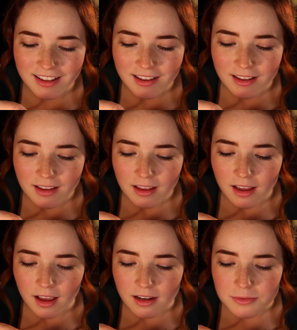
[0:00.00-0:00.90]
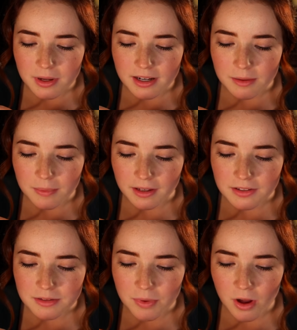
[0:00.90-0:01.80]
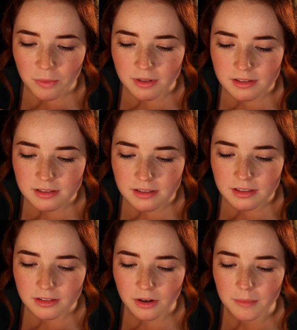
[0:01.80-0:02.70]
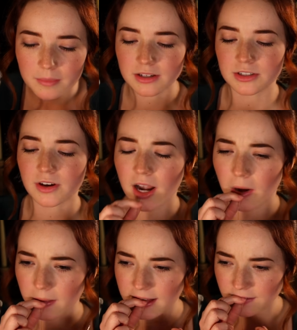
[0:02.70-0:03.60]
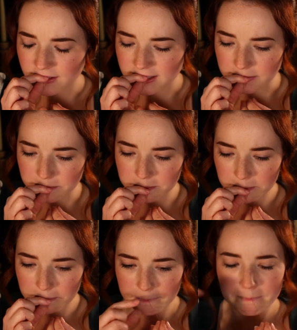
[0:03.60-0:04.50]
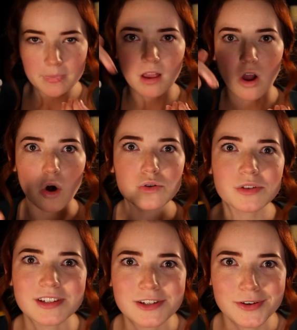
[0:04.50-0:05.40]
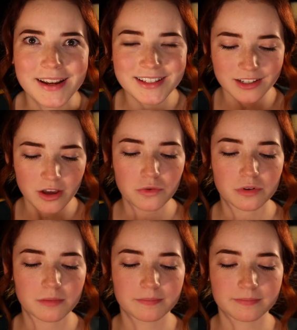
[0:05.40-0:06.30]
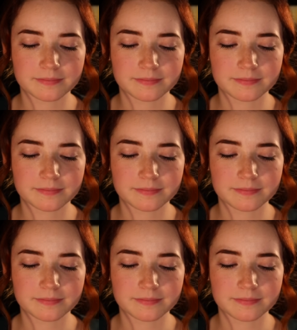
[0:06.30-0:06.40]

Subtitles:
I just wanted to pick a small one so I make sure I don't leave holes in your nice coat.